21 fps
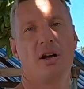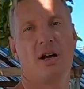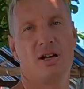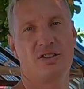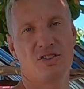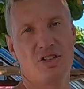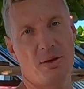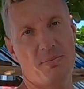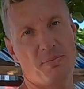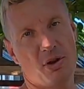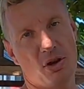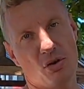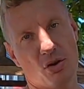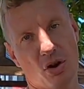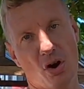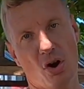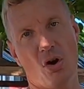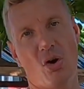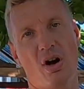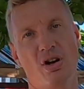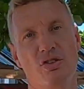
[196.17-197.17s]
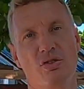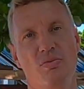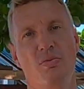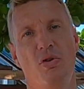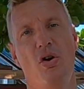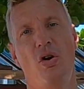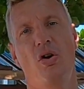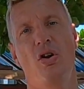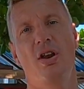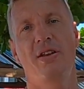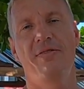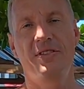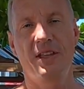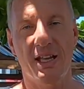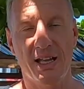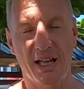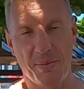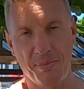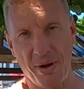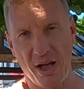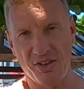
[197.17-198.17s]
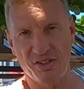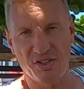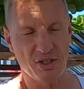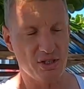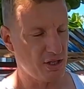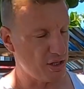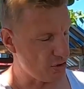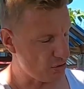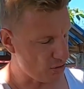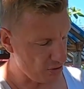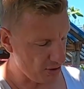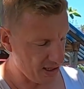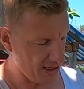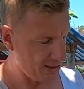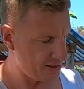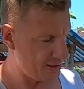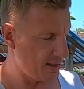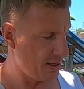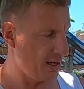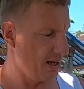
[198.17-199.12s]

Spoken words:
As deeper you go, as more lifting capacity you need.